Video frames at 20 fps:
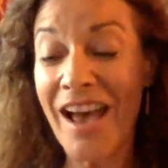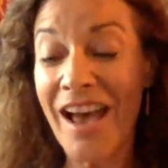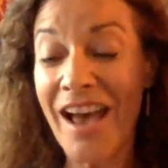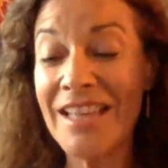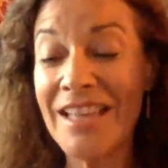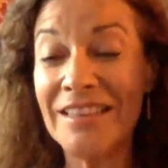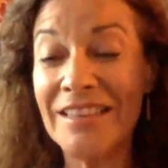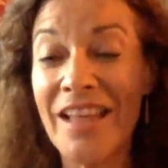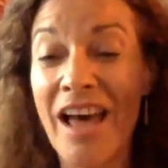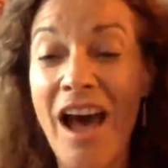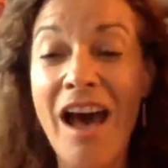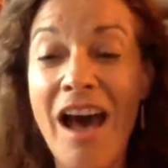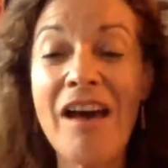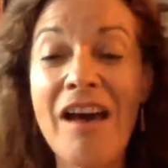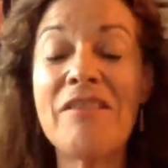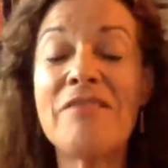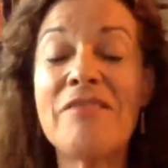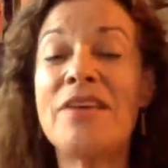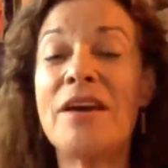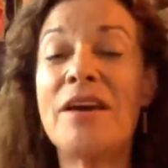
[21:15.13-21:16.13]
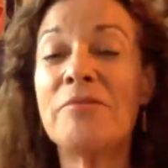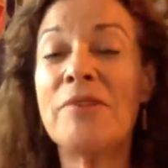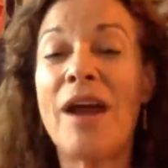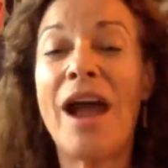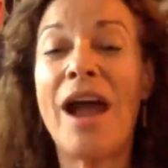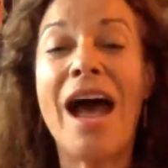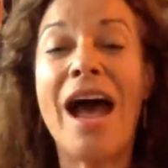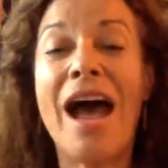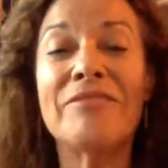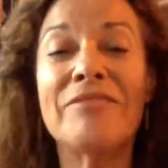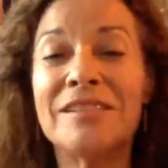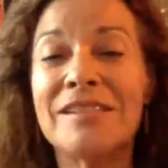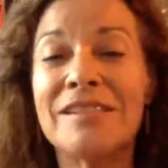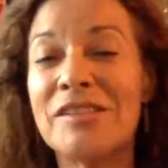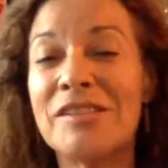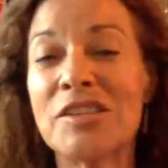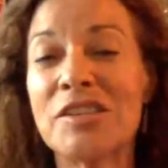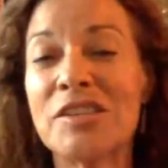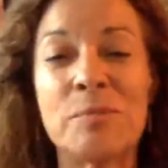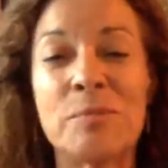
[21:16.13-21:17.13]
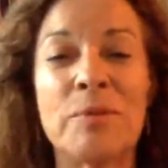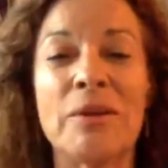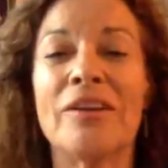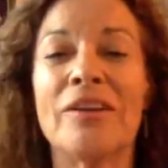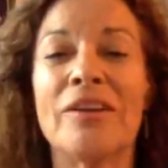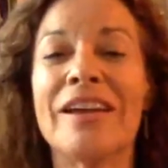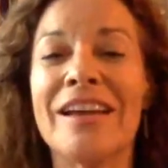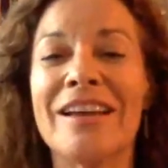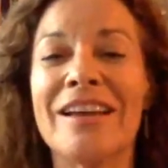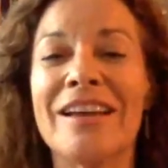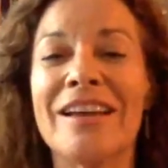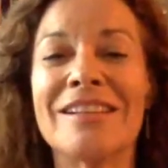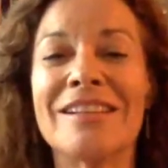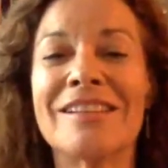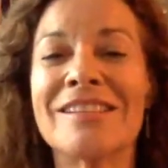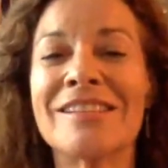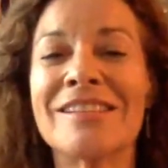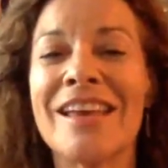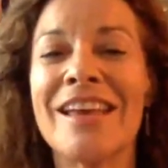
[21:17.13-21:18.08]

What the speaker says: Love that we're having this experience.